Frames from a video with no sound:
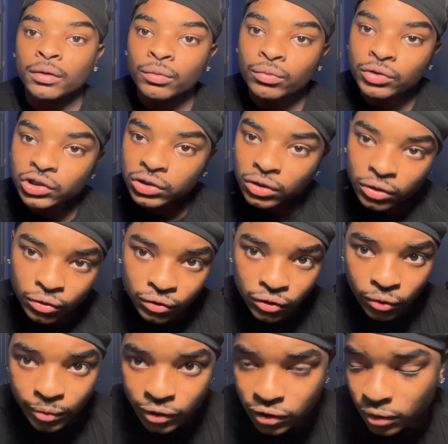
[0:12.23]
What's good,
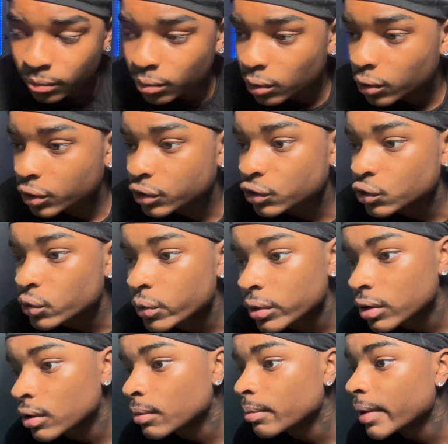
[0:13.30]
YouTube? It's your boy, June.
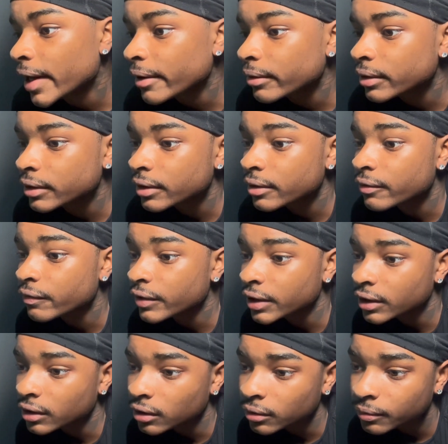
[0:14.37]
I'm back with another
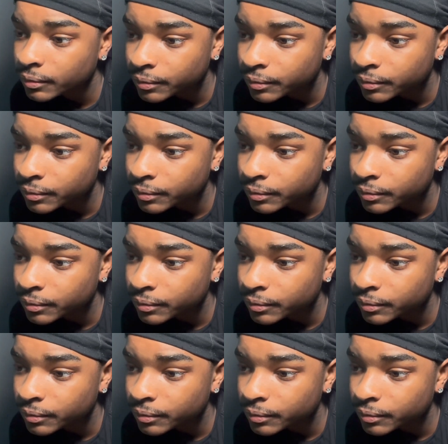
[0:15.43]
video.